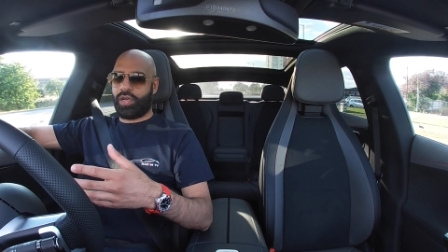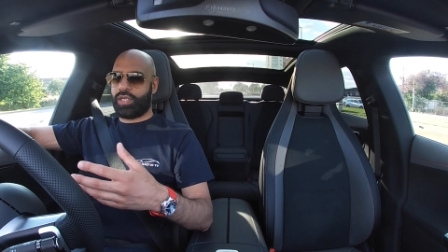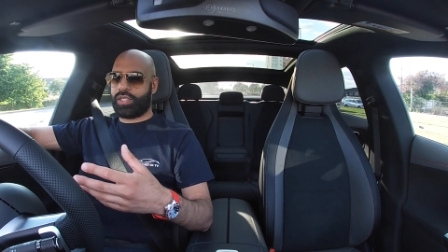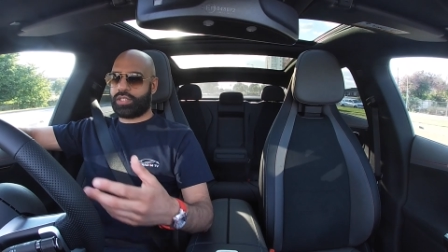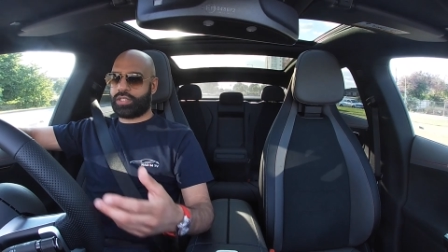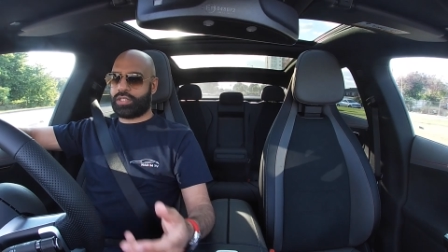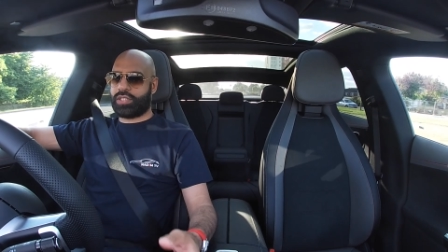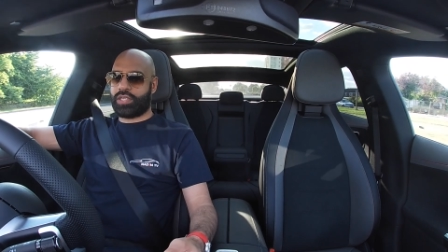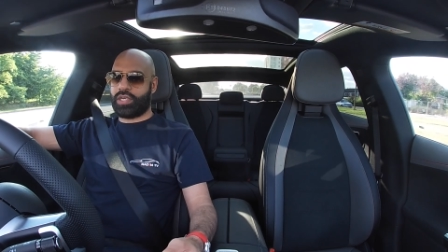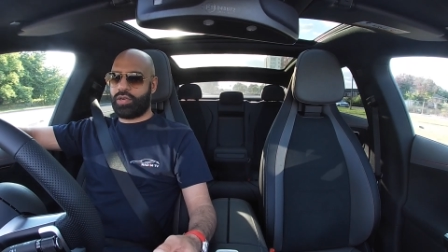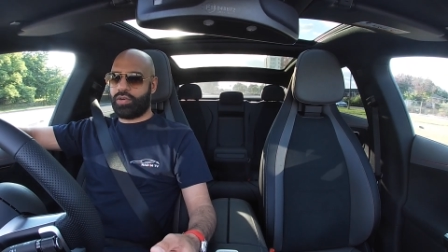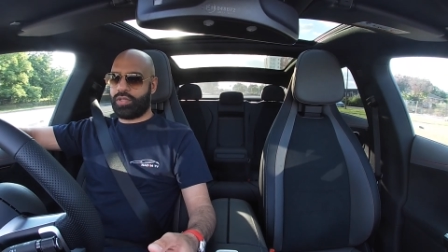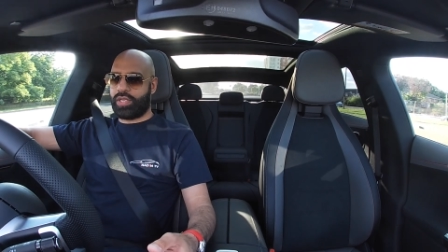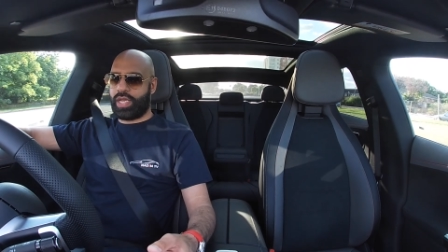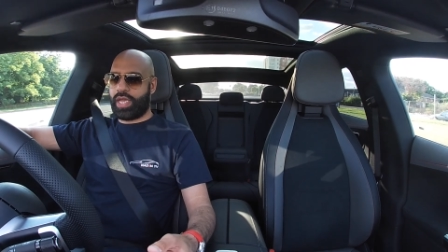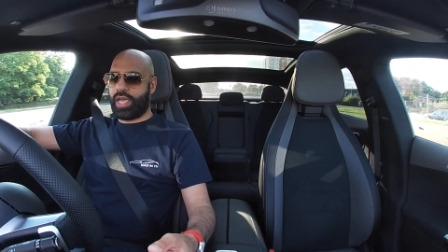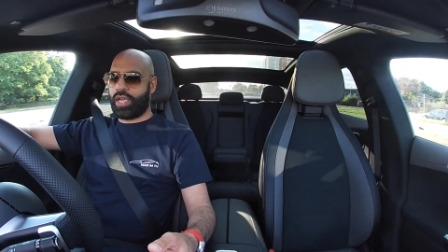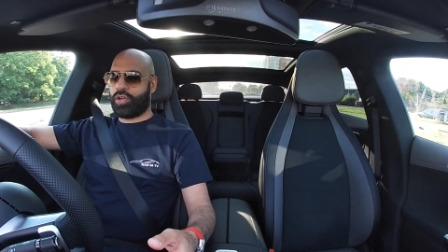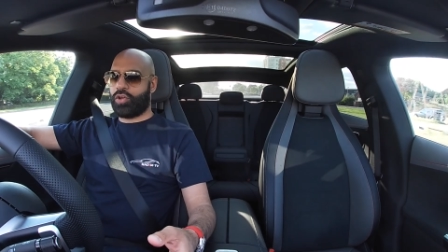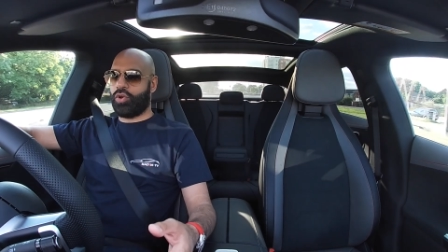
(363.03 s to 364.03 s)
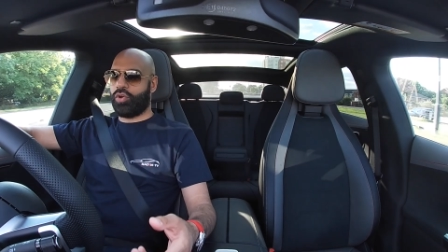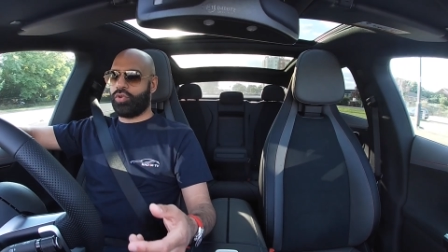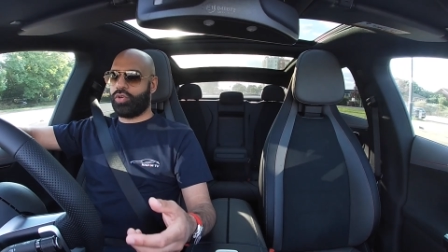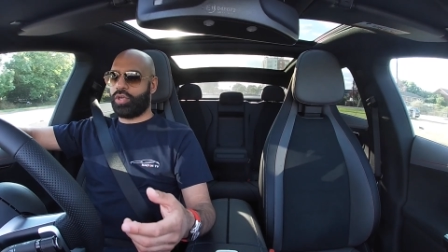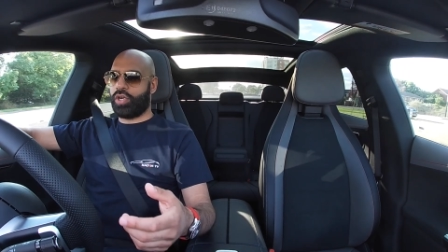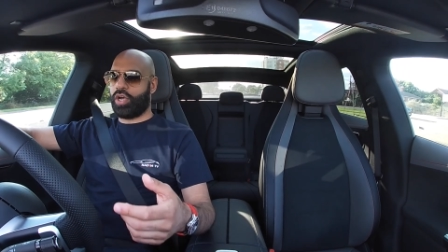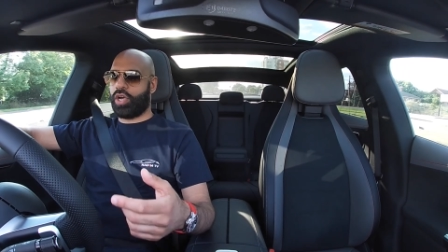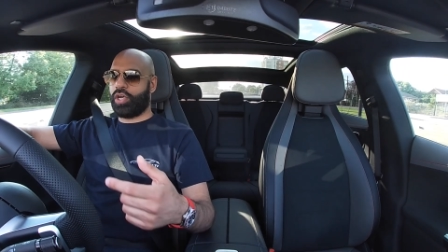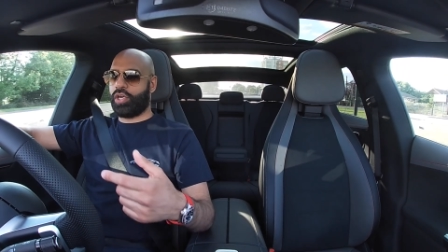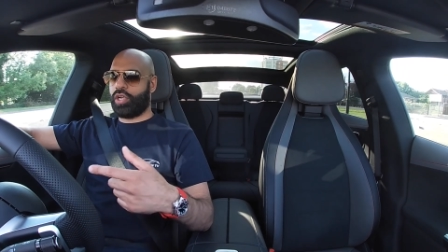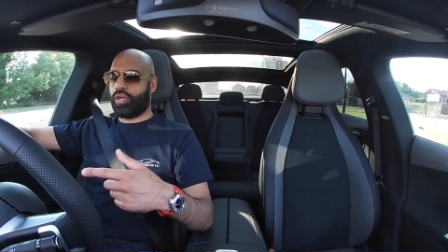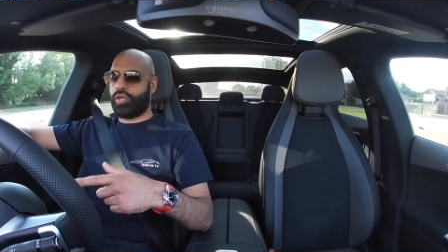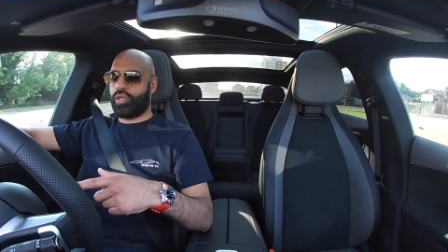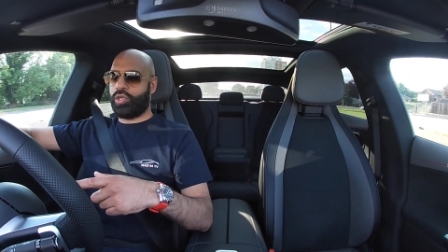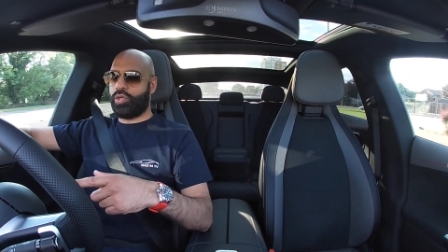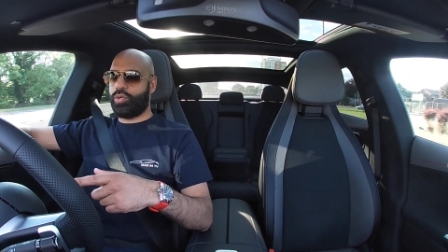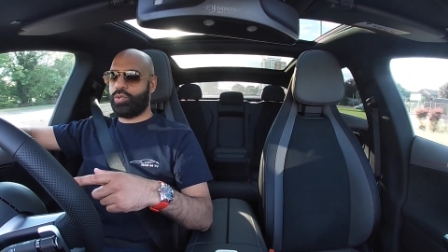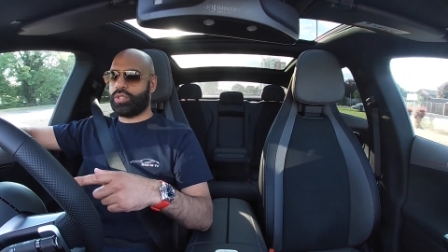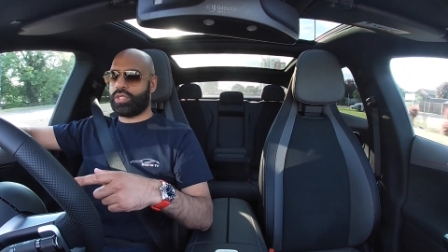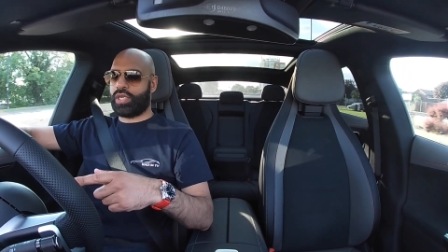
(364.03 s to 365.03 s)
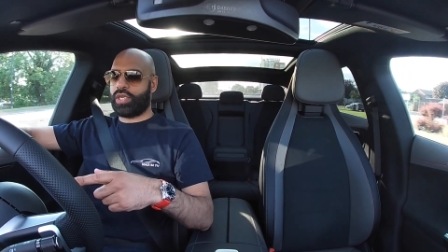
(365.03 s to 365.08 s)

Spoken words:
I turn on the aircon, I don't lose